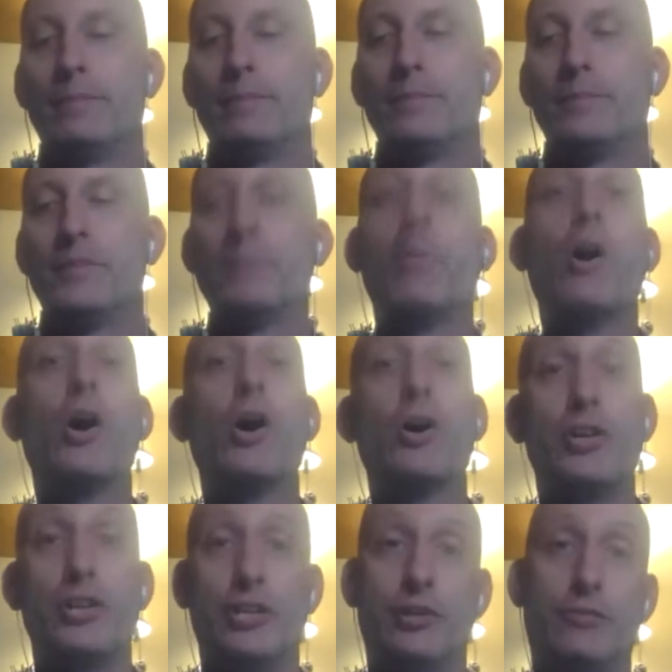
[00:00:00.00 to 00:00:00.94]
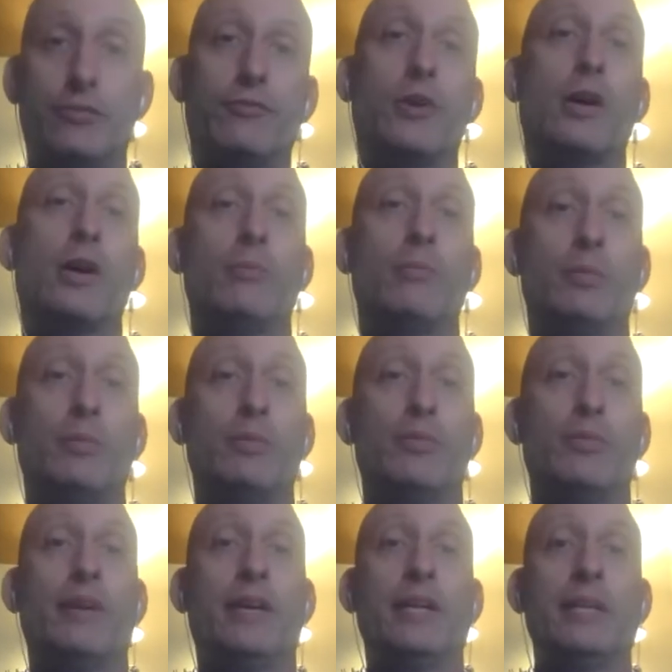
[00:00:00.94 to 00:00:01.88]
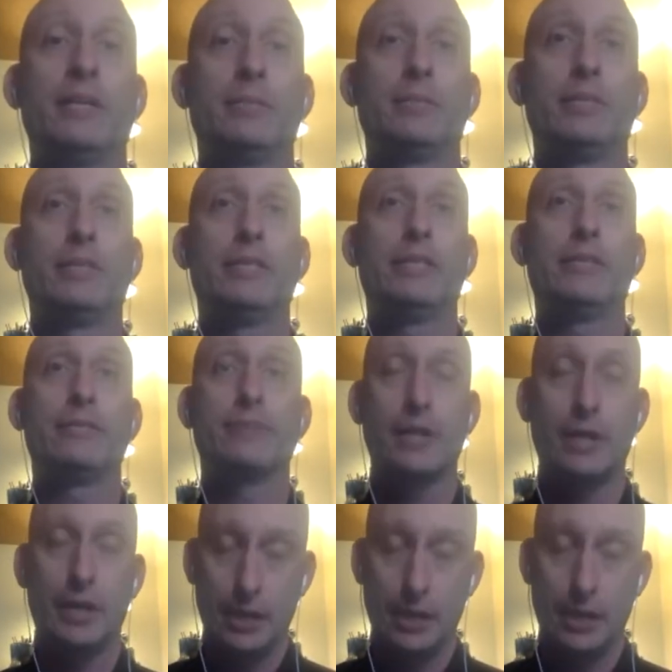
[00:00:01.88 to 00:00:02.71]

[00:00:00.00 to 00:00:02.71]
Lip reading: departed from the prevailing belief